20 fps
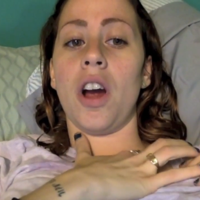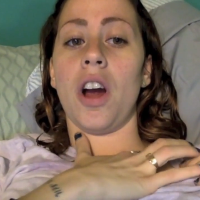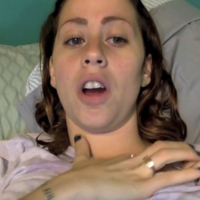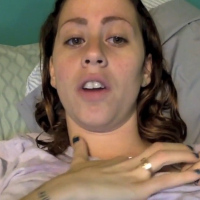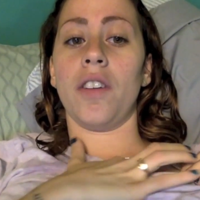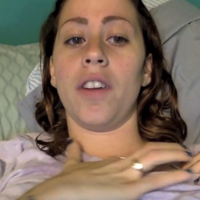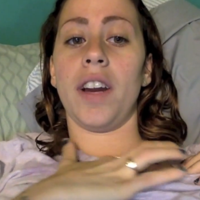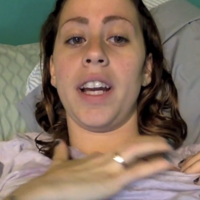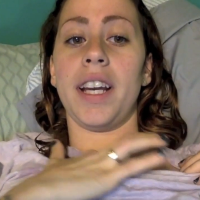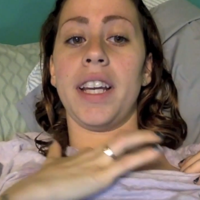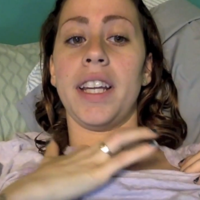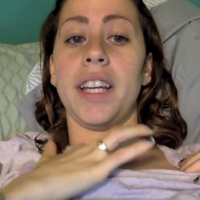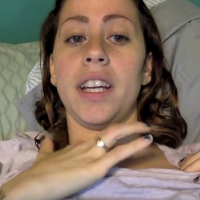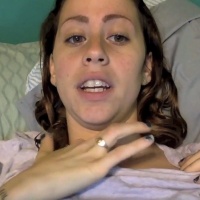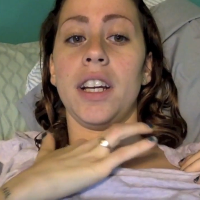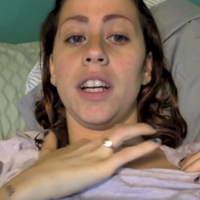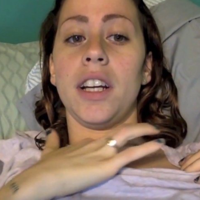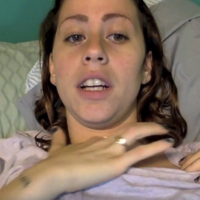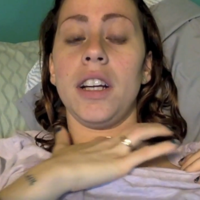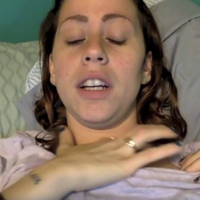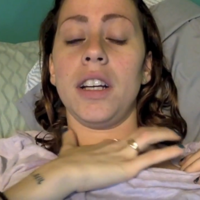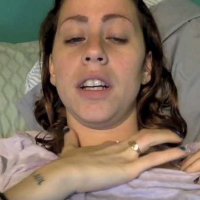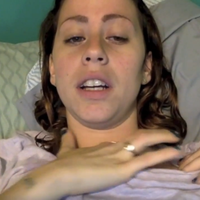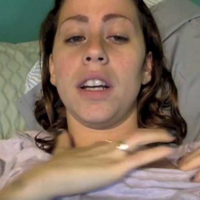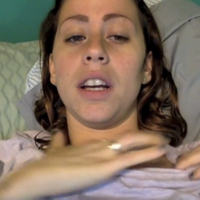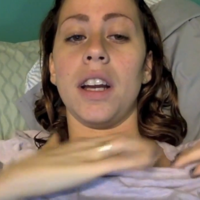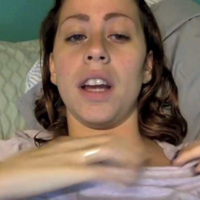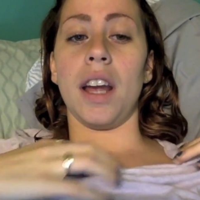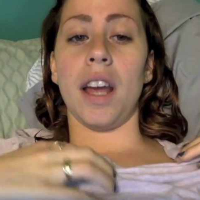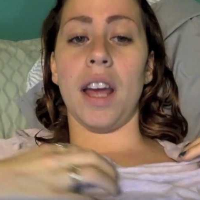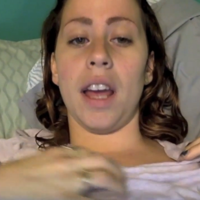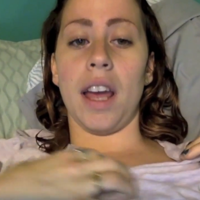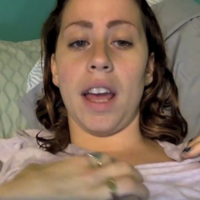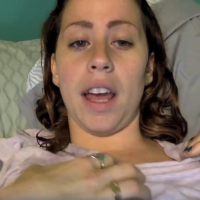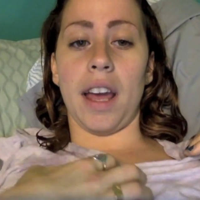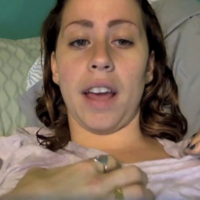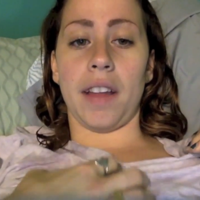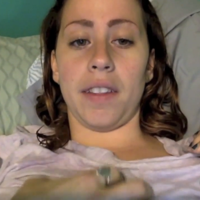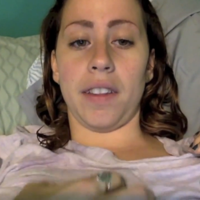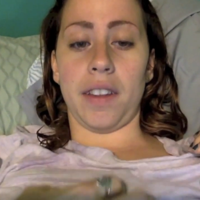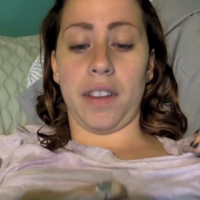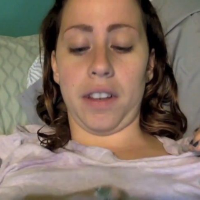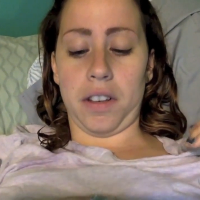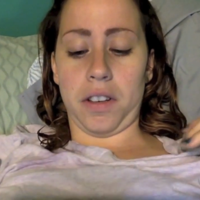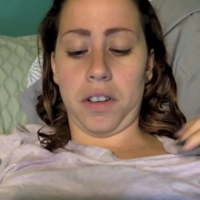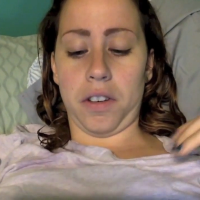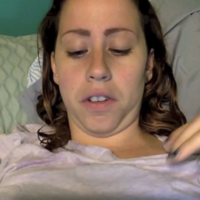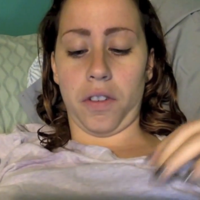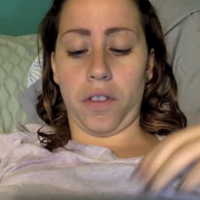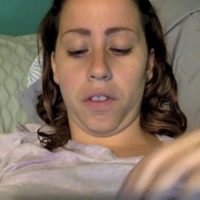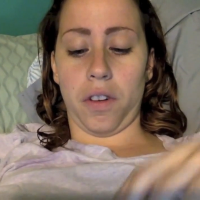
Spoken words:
are right here, and then